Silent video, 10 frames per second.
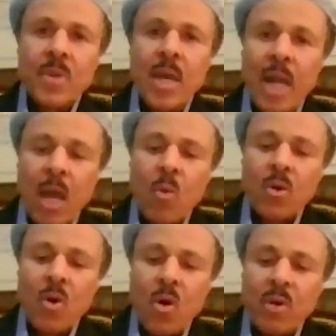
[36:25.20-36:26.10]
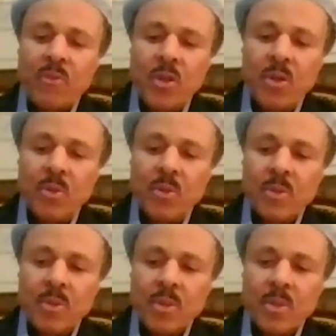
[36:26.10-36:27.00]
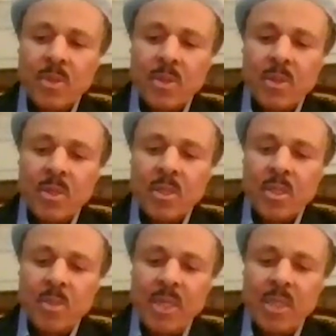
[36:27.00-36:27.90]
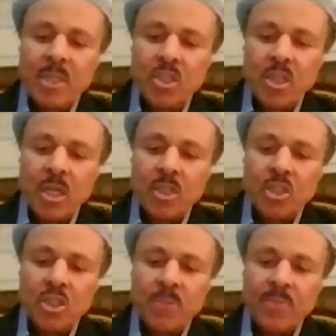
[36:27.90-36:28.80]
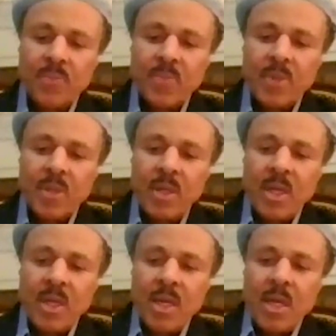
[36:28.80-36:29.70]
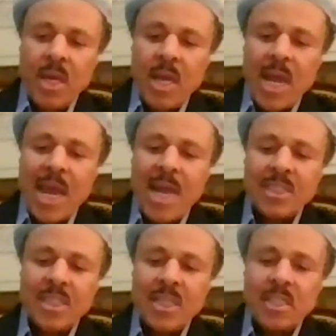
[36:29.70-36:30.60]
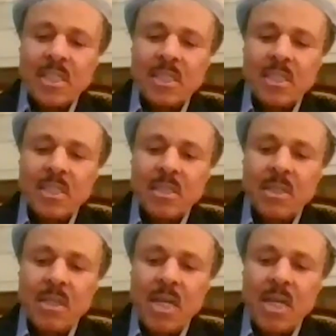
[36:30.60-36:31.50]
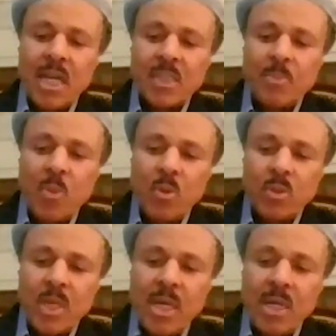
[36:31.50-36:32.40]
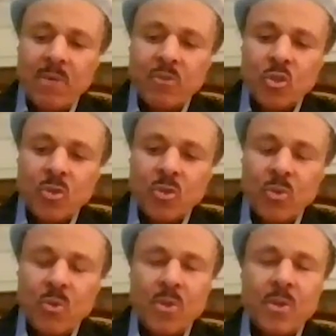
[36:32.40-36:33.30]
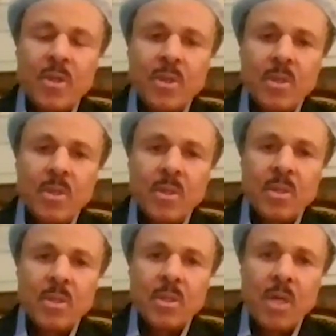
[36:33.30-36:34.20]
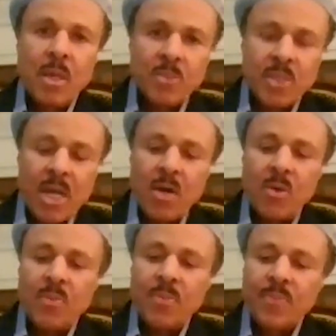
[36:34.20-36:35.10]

and I want all of you to be the judge. As this expose of truth comes out,